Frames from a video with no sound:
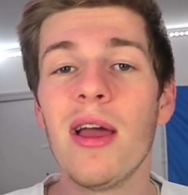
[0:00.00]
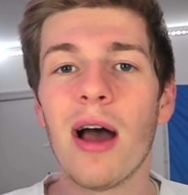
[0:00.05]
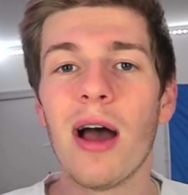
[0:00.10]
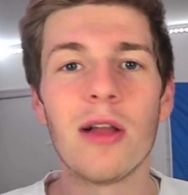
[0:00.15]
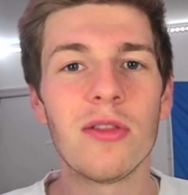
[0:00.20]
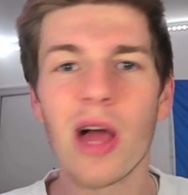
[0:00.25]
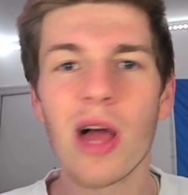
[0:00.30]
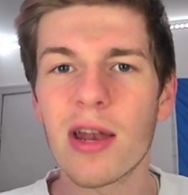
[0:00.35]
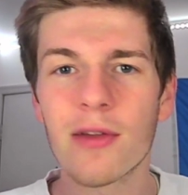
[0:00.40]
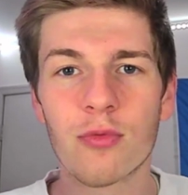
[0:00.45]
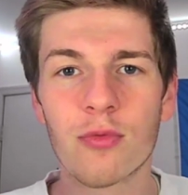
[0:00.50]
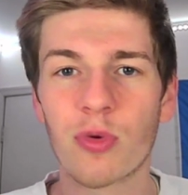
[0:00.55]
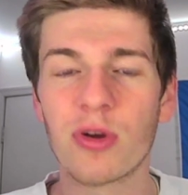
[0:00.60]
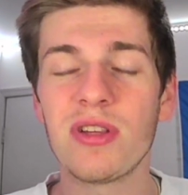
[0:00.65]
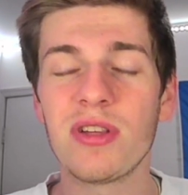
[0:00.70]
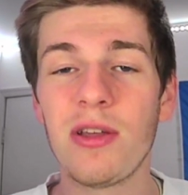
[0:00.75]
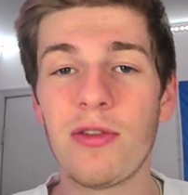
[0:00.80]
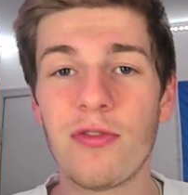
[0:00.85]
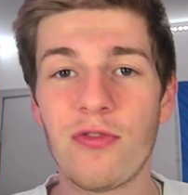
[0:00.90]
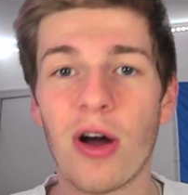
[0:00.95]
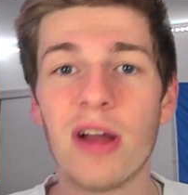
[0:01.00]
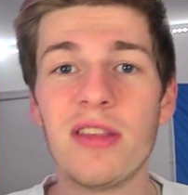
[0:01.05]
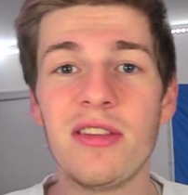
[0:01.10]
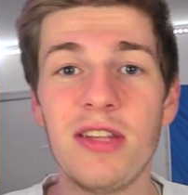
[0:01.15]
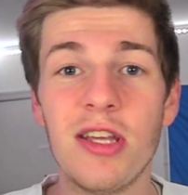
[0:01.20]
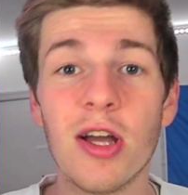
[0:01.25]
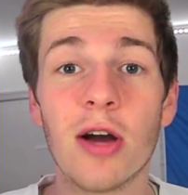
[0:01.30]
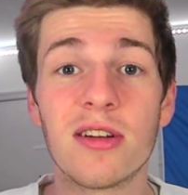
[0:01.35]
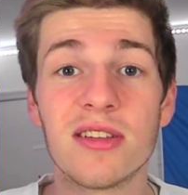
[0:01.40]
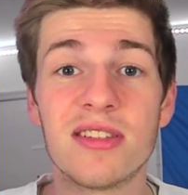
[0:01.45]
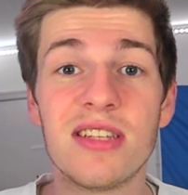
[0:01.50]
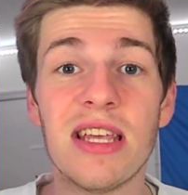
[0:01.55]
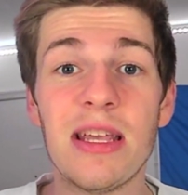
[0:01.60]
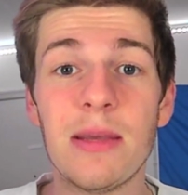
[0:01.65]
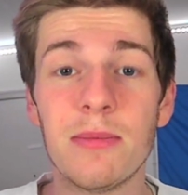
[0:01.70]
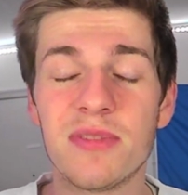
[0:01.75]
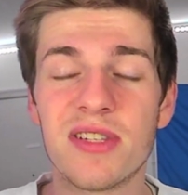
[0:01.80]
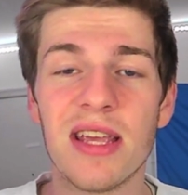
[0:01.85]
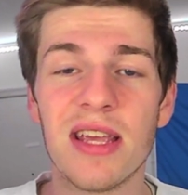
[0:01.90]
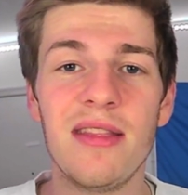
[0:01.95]
A lot of really fun young
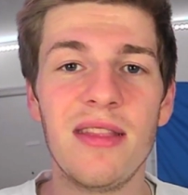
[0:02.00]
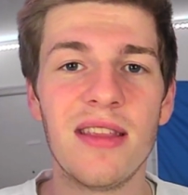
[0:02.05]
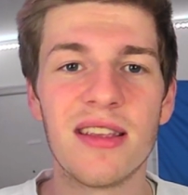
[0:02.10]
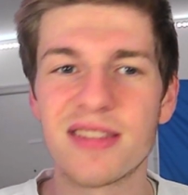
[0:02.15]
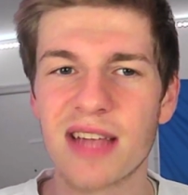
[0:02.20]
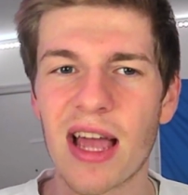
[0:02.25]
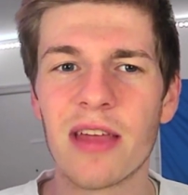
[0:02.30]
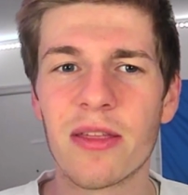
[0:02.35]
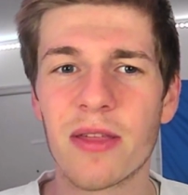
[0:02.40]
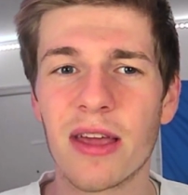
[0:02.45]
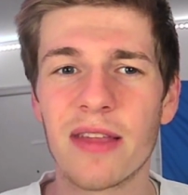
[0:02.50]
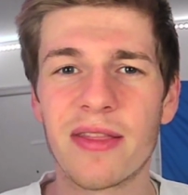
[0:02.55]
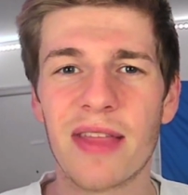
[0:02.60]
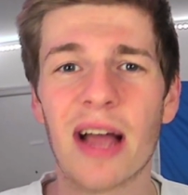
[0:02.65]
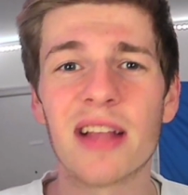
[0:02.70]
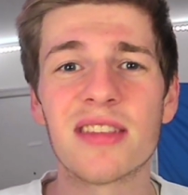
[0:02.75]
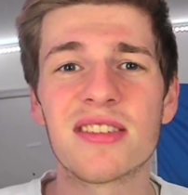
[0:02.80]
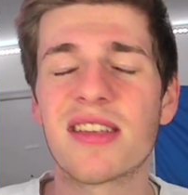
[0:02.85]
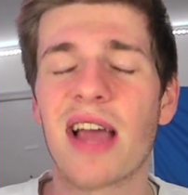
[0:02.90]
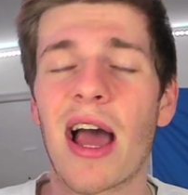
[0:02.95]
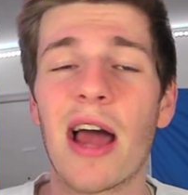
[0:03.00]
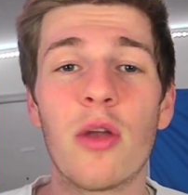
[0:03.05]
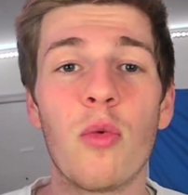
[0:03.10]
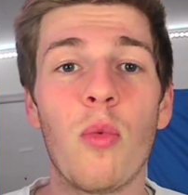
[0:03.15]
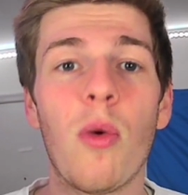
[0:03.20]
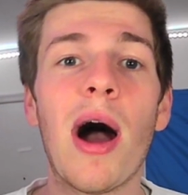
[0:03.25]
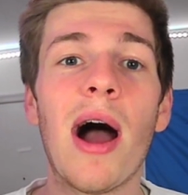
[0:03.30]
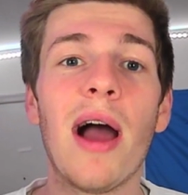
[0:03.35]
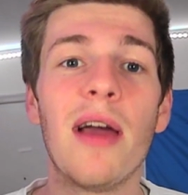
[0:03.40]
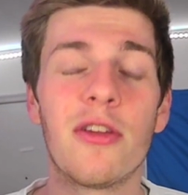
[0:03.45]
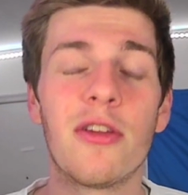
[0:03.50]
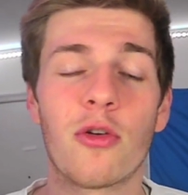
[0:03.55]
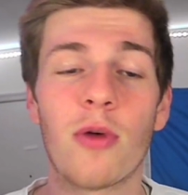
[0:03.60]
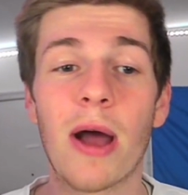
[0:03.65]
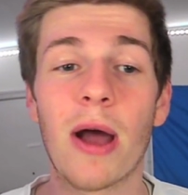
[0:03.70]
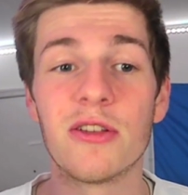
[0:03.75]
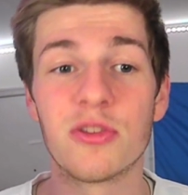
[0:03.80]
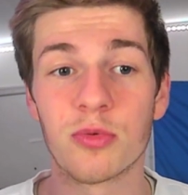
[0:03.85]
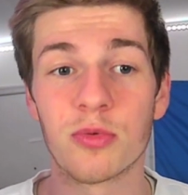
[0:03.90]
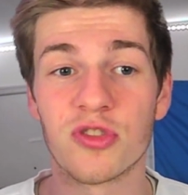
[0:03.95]
teams in this. I think that's kind of why the
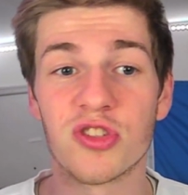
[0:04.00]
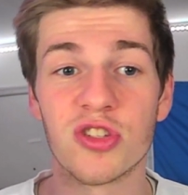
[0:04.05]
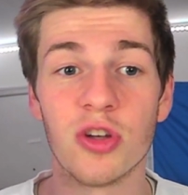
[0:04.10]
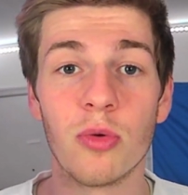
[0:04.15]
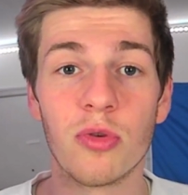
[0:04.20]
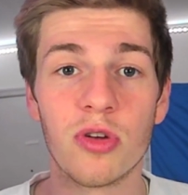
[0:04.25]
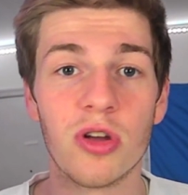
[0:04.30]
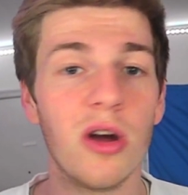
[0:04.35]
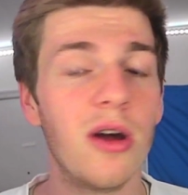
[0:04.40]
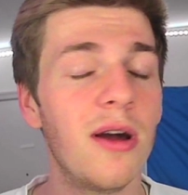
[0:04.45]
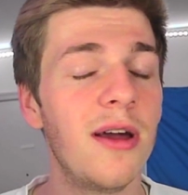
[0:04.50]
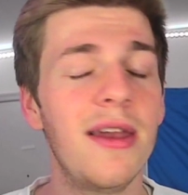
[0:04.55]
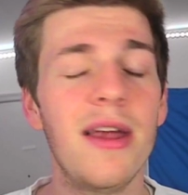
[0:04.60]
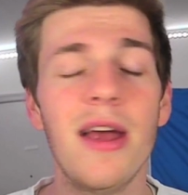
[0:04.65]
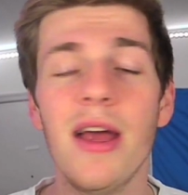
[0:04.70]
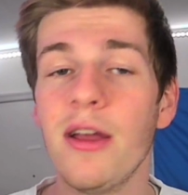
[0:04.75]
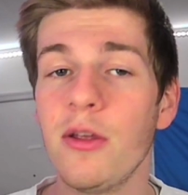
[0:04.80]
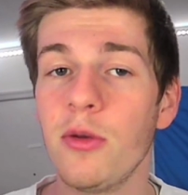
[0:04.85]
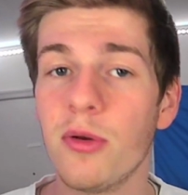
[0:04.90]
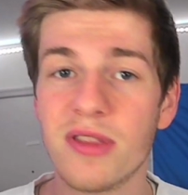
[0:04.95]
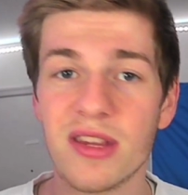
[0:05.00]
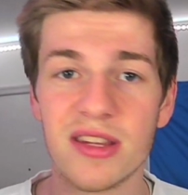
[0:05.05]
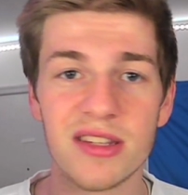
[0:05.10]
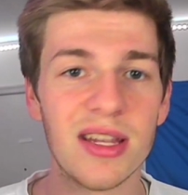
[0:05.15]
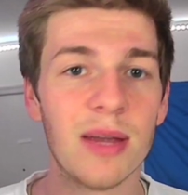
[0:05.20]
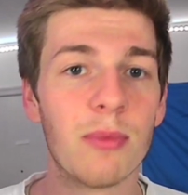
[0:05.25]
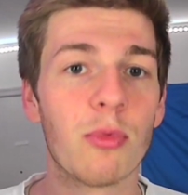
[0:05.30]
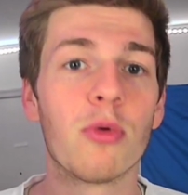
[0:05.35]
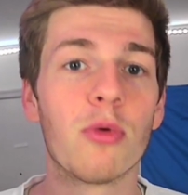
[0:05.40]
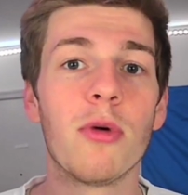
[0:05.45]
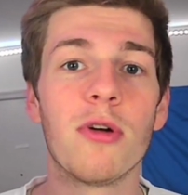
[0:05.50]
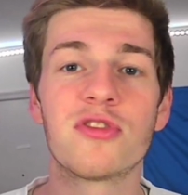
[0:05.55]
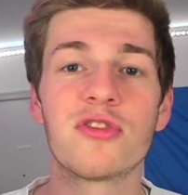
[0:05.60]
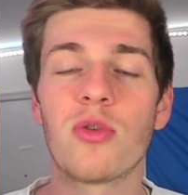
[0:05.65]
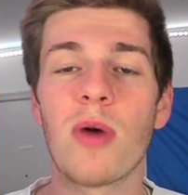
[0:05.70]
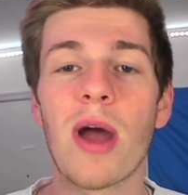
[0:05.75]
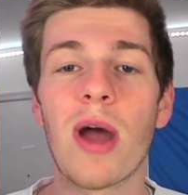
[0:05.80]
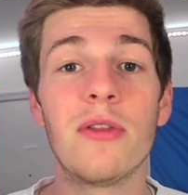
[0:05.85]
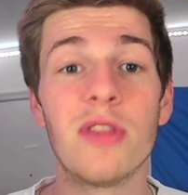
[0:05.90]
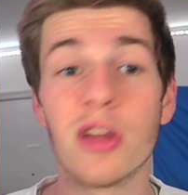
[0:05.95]
crowds were so good. You had the Timberwolves
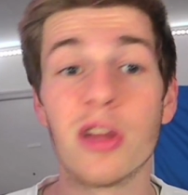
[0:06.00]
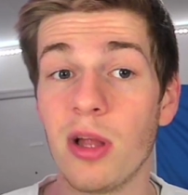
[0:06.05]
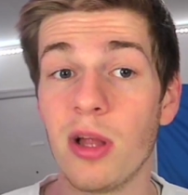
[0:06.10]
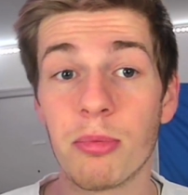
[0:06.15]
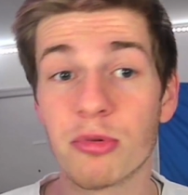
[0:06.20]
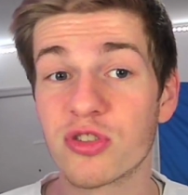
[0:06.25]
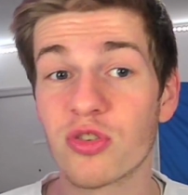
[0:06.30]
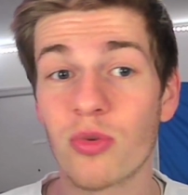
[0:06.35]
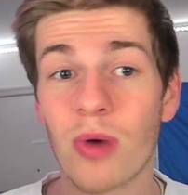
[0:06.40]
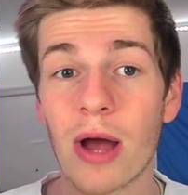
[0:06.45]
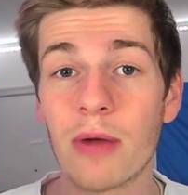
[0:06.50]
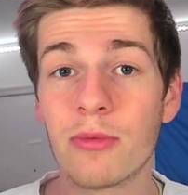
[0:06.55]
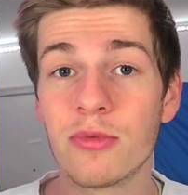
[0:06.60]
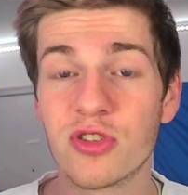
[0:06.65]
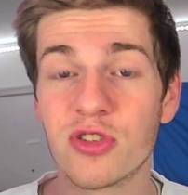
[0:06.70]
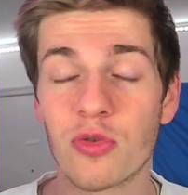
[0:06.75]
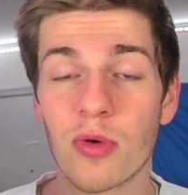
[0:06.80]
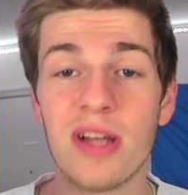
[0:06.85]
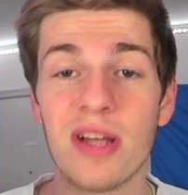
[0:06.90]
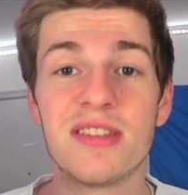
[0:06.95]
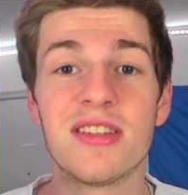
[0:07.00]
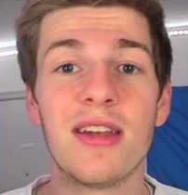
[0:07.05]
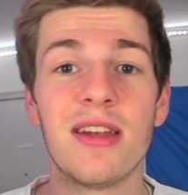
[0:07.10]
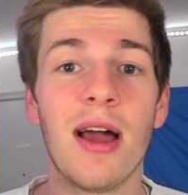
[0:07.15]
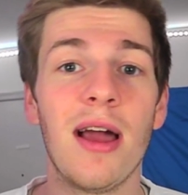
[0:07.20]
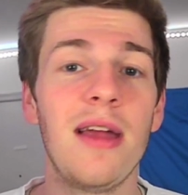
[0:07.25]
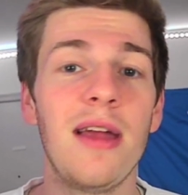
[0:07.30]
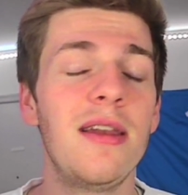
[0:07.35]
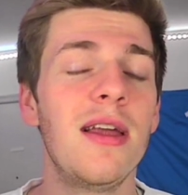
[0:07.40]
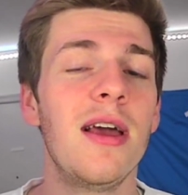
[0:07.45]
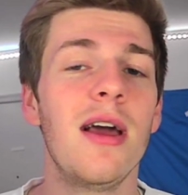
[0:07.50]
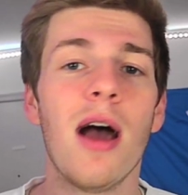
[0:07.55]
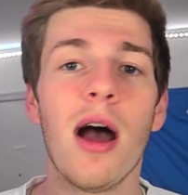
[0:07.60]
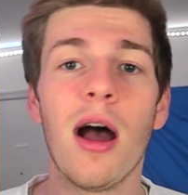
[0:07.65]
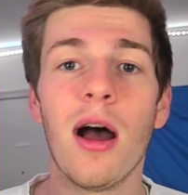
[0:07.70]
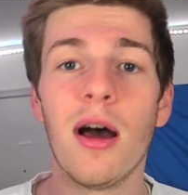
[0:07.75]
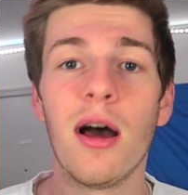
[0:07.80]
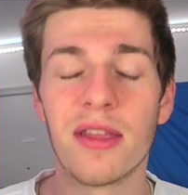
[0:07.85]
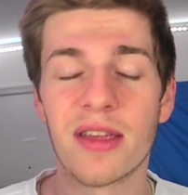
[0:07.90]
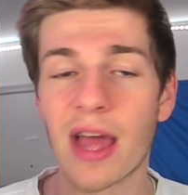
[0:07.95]
crowd, the Clippers crowd was great tonight,
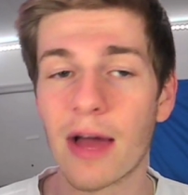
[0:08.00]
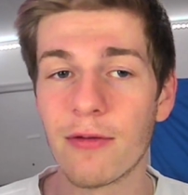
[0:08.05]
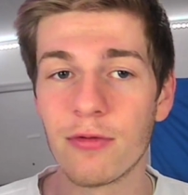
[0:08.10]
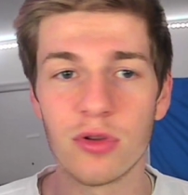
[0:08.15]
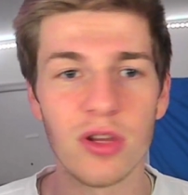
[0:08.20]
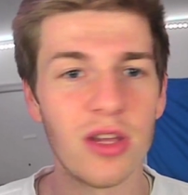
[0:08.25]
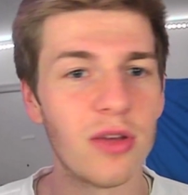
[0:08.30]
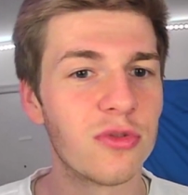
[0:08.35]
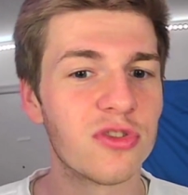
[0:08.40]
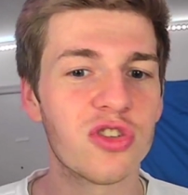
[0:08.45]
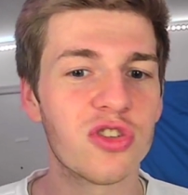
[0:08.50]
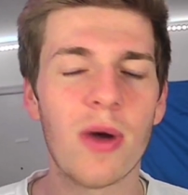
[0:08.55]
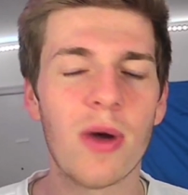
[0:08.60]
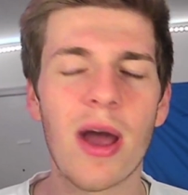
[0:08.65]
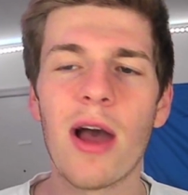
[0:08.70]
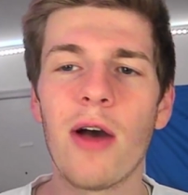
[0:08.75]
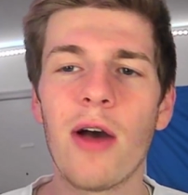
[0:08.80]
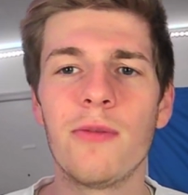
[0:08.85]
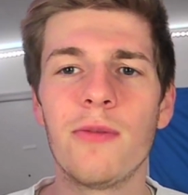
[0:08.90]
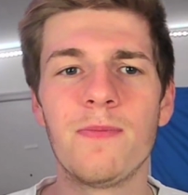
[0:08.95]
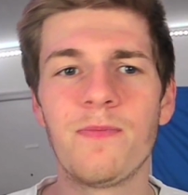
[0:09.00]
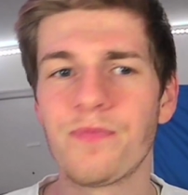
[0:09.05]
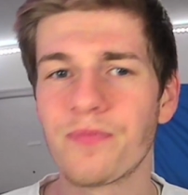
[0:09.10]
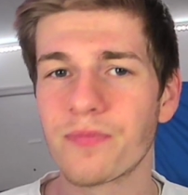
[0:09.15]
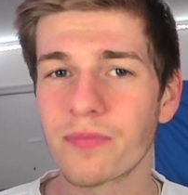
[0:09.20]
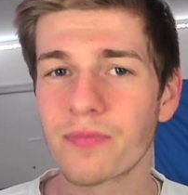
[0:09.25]
the Cavaliers crowd.